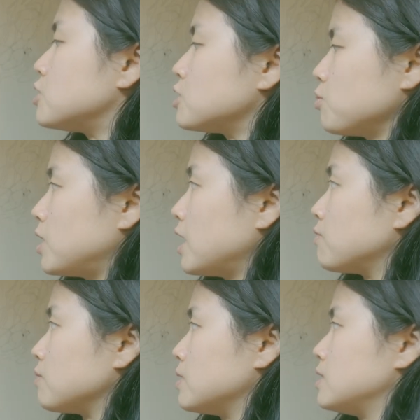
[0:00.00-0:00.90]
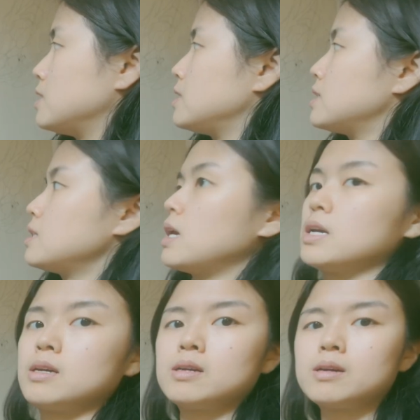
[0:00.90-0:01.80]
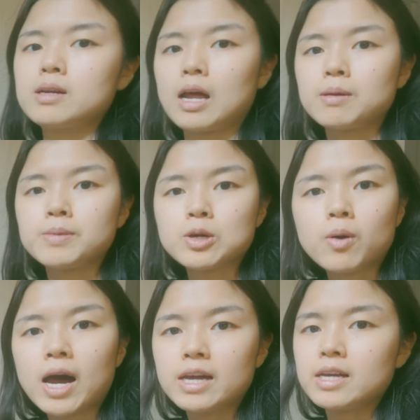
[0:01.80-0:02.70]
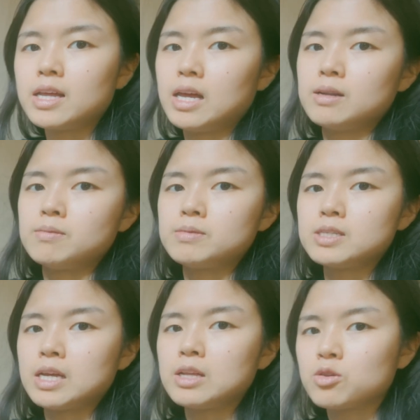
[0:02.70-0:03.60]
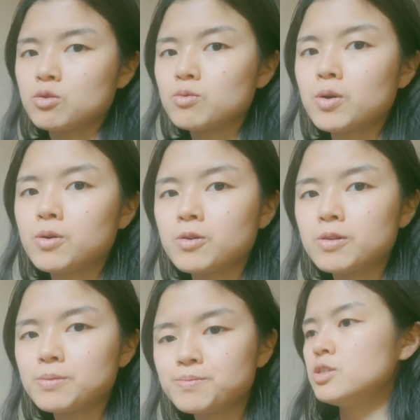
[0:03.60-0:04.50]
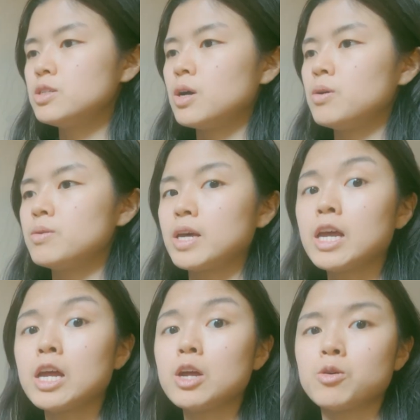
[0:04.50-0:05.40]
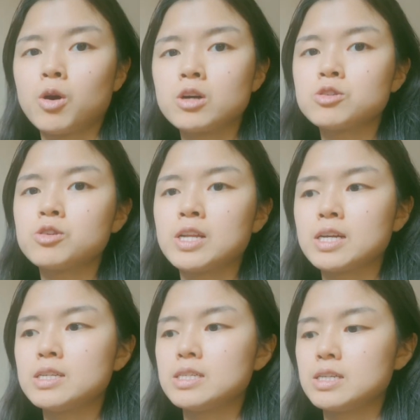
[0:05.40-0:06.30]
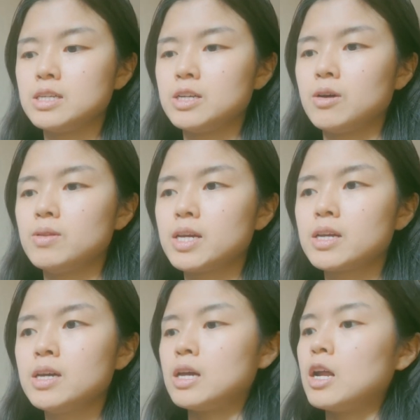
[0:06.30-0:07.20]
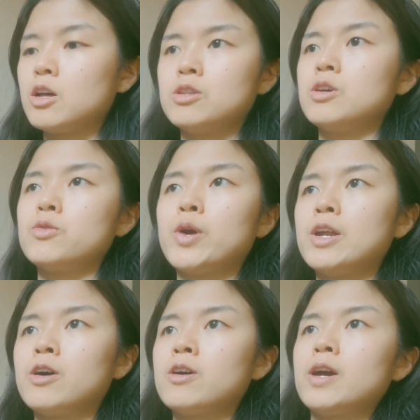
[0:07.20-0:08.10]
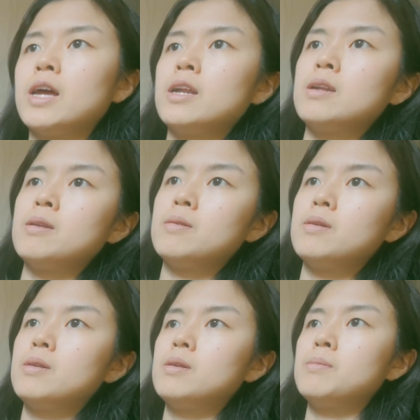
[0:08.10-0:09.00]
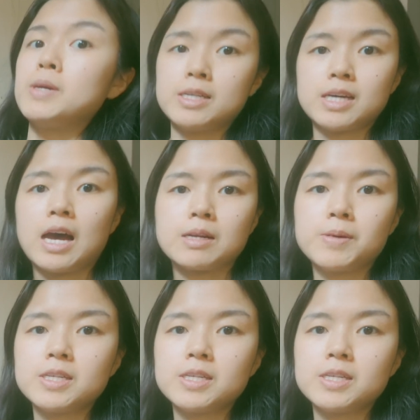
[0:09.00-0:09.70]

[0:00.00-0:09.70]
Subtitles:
to just want everyone to just like kind of be quiet and stay in their role, so the inner harsh critic doesn't, like get on their radar and be attacked,